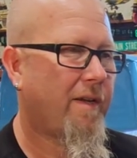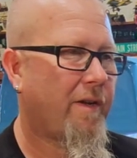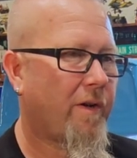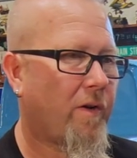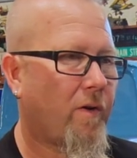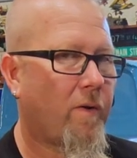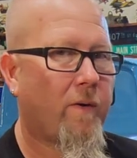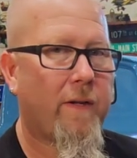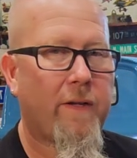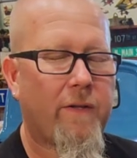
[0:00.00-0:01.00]

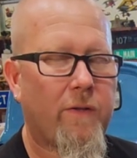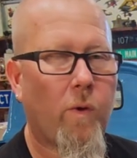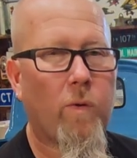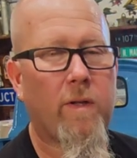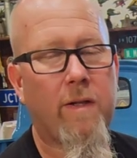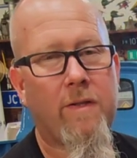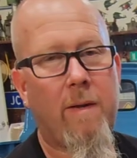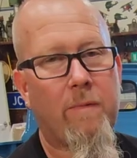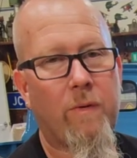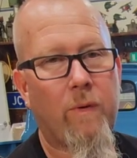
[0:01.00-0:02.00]
and don't
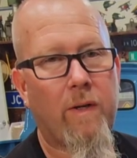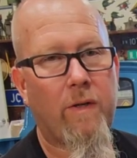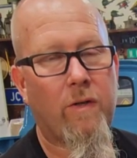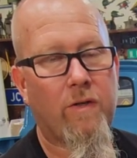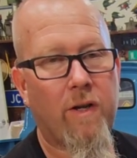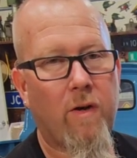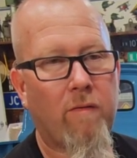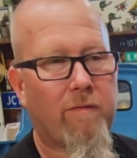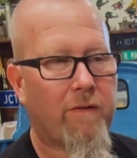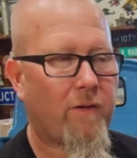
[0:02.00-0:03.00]
attempt to do it
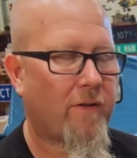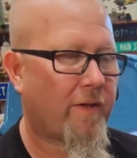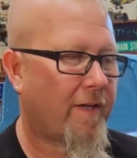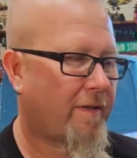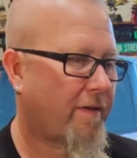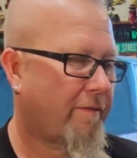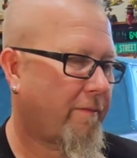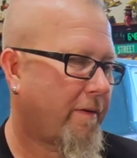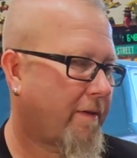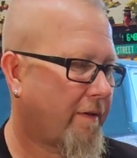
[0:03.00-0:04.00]
yourself and all that stuff,
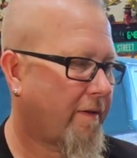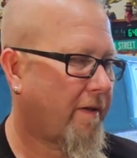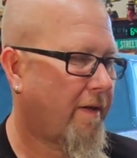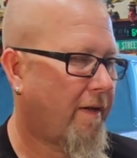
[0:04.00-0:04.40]
but.